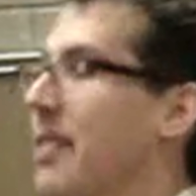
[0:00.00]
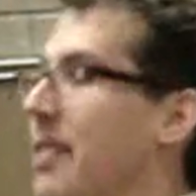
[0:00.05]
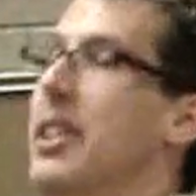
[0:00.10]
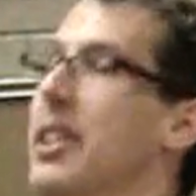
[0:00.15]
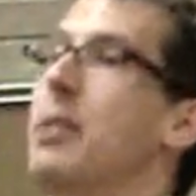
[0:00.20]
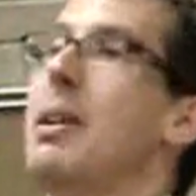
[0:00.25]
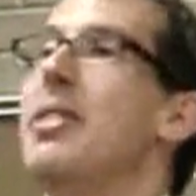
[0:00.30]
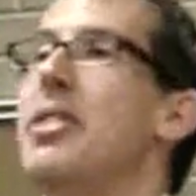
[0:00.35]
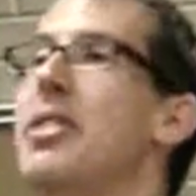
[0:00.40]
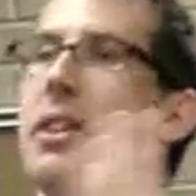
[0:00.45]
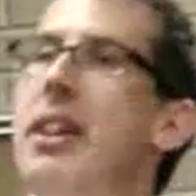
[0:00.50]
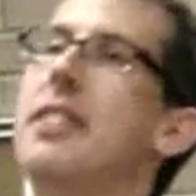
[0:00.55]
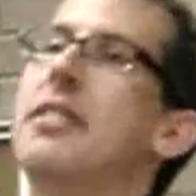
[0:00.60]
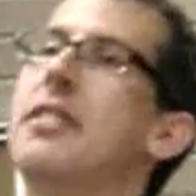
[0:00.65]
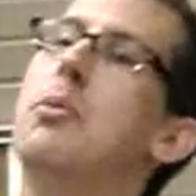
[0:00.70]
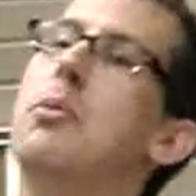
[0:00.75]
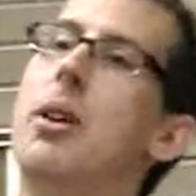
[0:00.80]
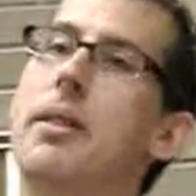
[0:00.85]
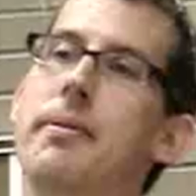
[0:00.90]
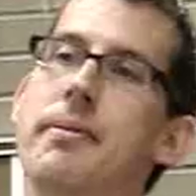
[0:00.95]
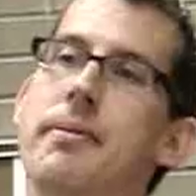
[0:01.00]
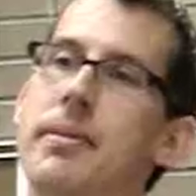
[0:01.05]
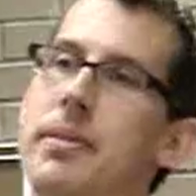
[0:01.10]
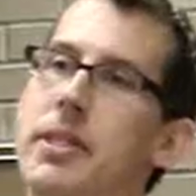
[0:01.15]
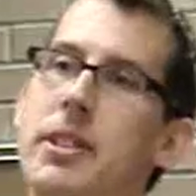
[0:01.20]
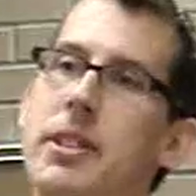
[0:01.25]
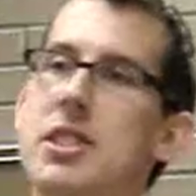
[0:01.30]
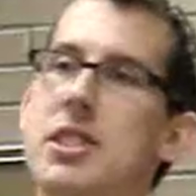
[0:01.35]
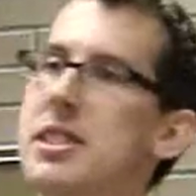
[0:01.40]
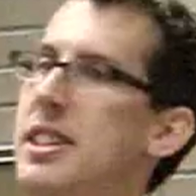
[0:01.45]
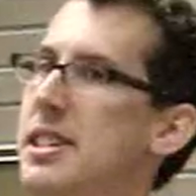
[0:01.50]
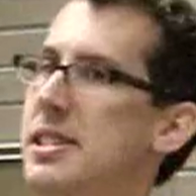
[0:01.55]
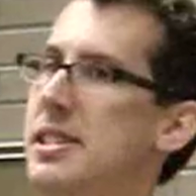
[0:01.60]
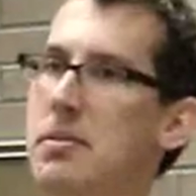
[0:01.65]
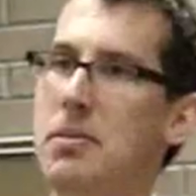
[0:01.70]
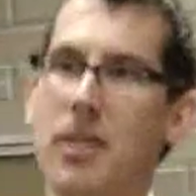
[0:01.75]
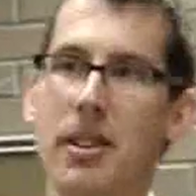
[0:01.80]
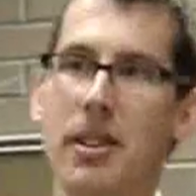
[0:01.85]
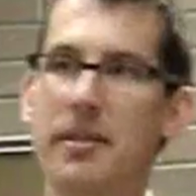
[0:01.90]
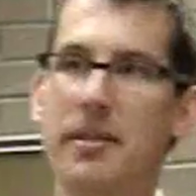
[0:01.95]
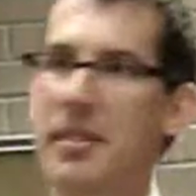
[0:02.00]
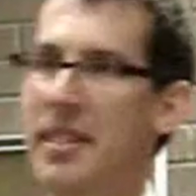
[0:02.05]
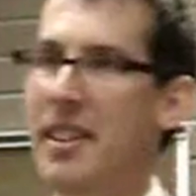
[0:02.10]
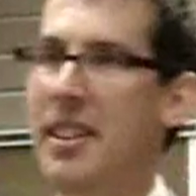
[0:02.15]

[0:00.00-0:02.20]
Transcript: the UN. There isn't one. There just isn't one.